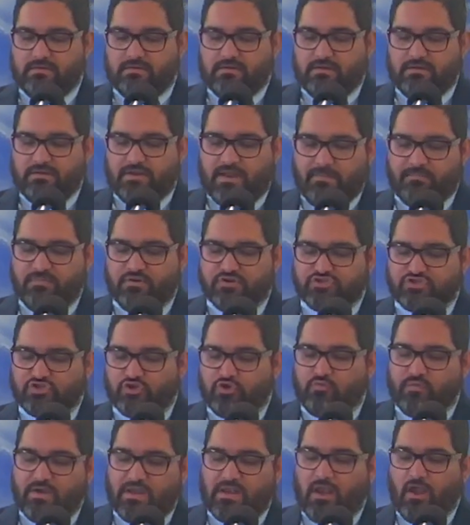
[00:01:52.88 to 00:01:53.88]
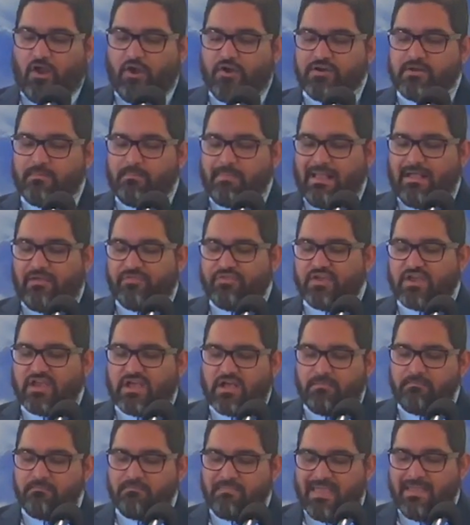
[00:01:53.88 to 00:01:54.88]
Number 2, we learned about the
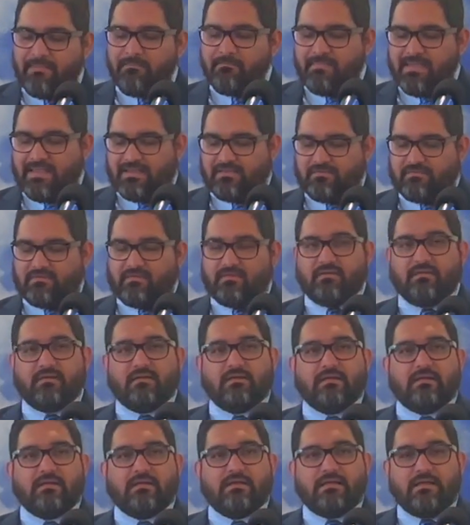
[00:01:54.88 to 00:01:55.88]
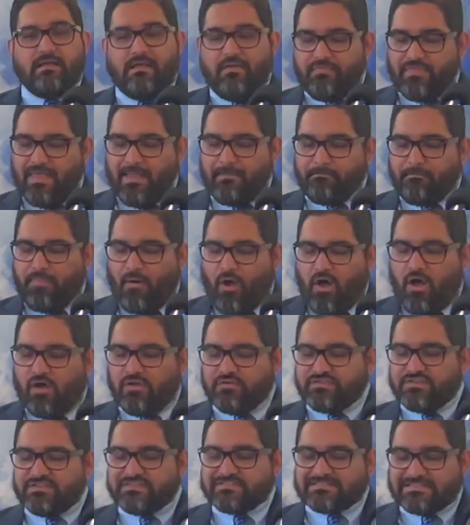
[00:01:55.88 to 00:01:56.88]
commitment that Paul
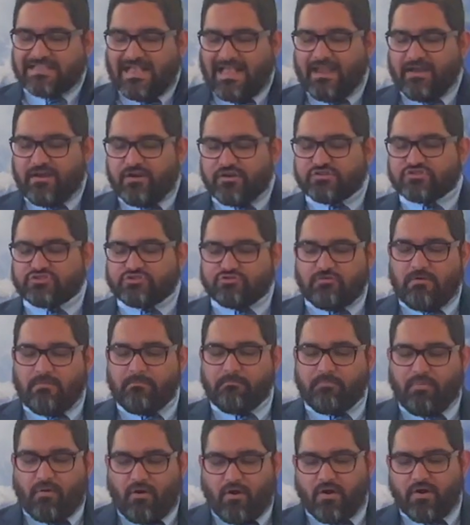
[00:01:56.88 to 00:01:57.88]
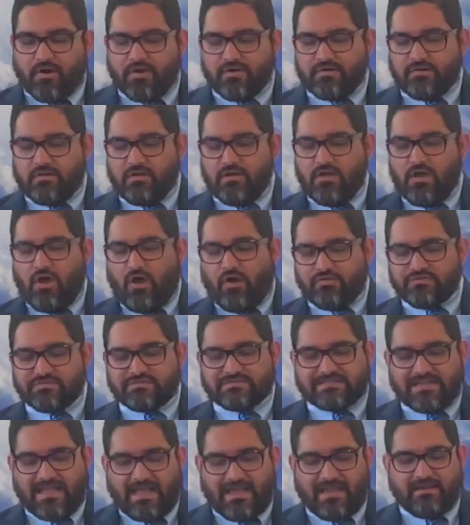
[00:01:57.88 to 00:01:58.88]
desired to impart on
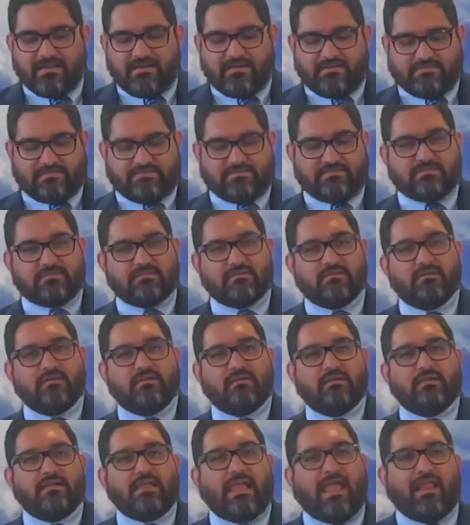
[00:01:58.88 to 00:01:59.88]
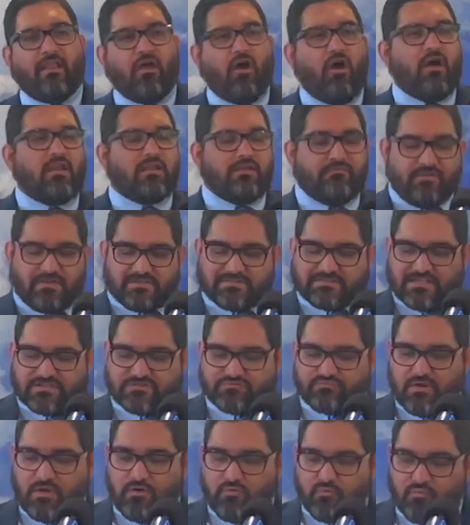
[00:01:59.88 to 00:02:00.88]
Titus. And all of us, as
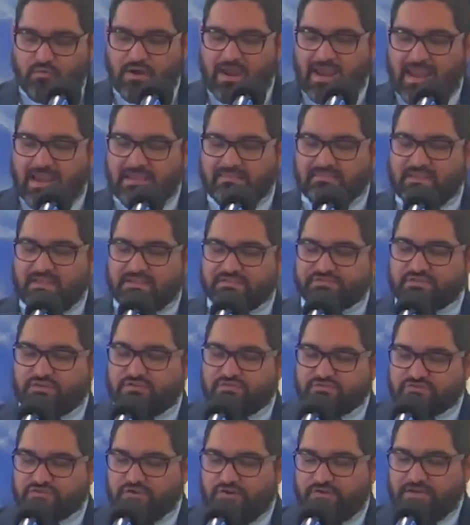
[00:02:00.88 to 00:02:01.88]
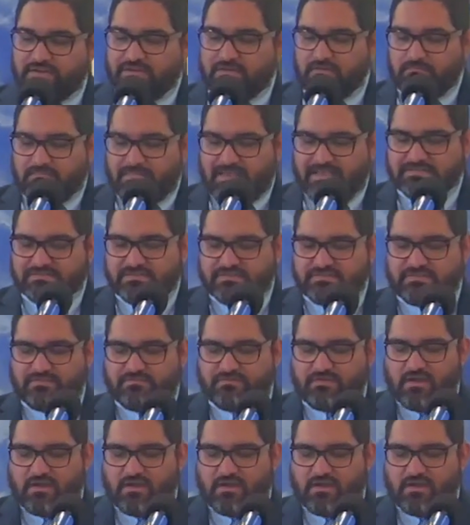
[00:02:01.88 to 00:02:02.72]
we read this concerning the message of the